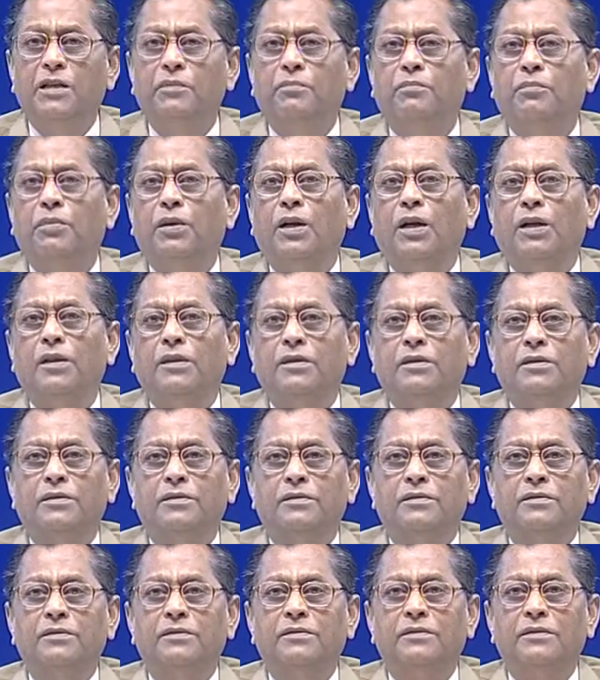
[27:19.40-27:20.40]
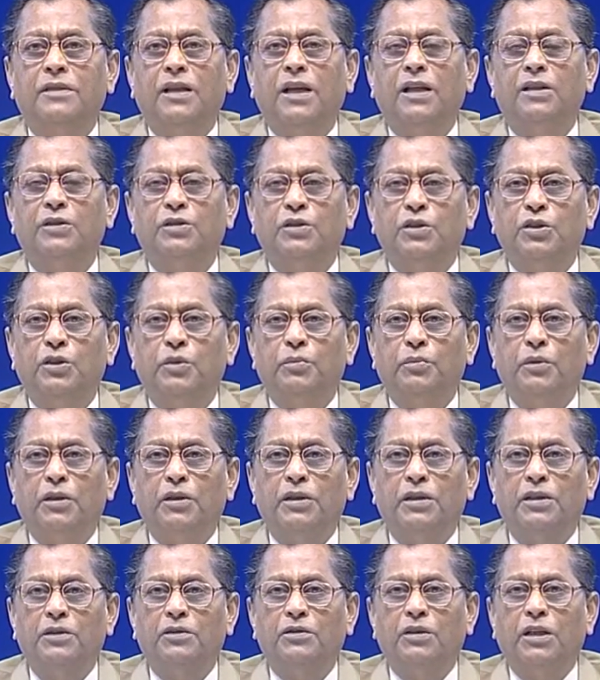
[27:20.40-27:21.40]
plant, and so you
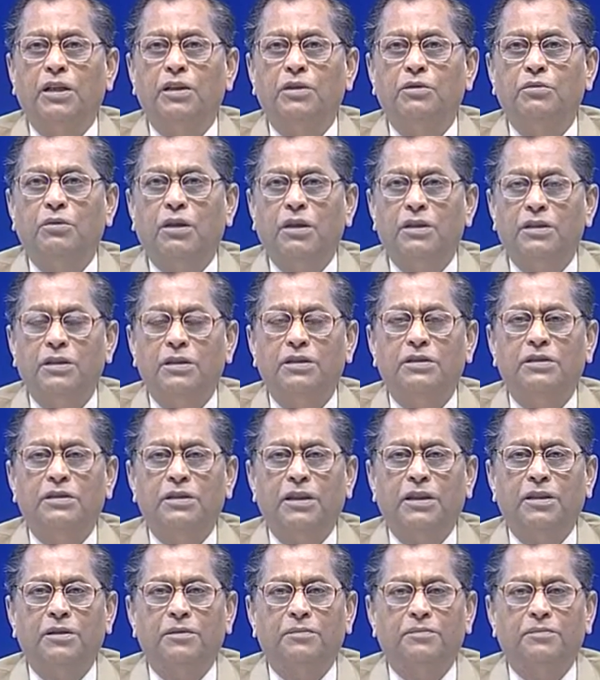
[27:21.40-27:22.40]
better try to understand.